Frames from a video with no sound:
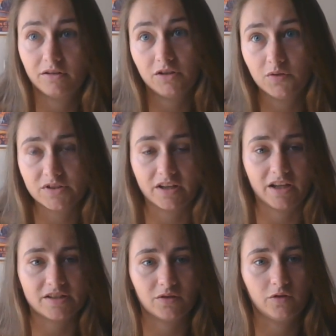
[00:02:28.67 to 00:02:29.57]
use it
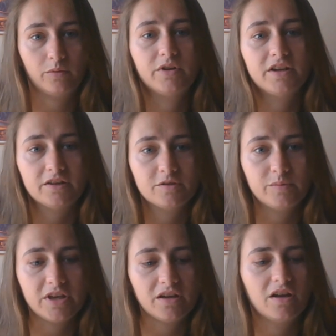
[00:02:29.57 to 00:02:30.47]
as a Google Connector
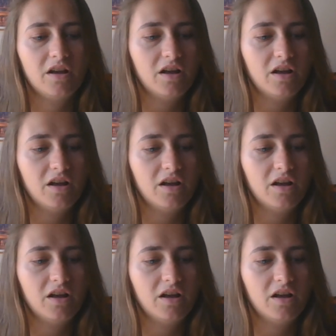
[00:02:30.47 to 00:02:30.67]
Bee.